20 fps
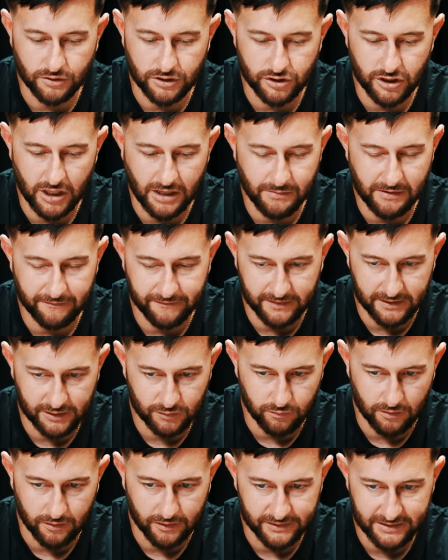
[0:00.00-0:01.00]
to Jamie for
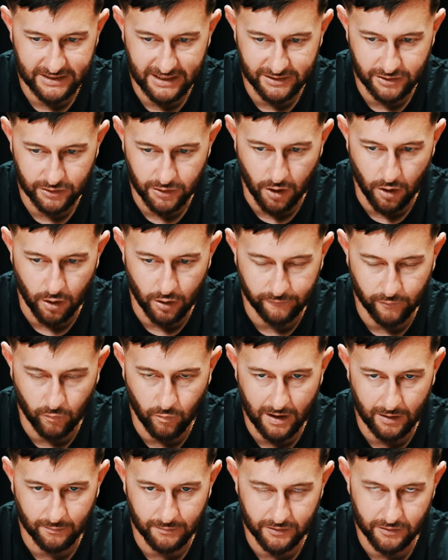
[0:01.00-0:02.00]
this one because he has an
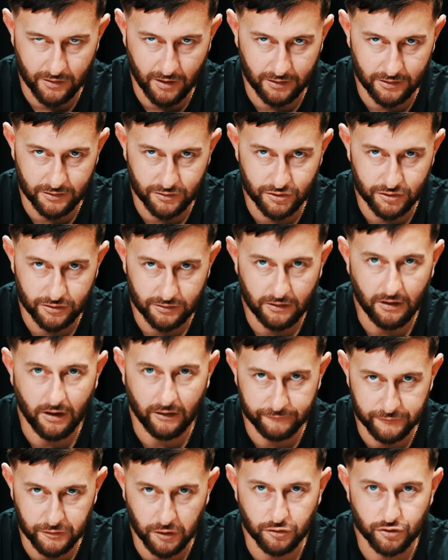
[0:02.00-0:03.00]
overwhelming knowledge
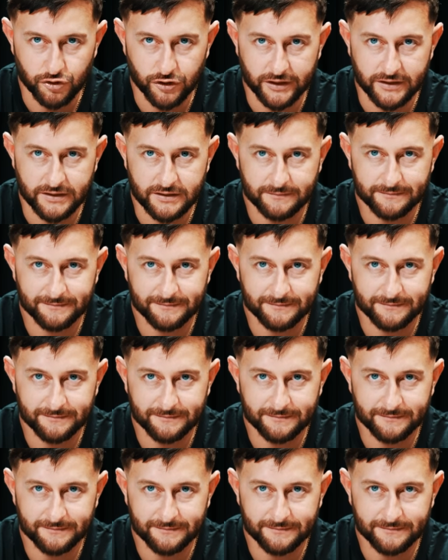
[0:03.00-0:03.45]
of dog shit.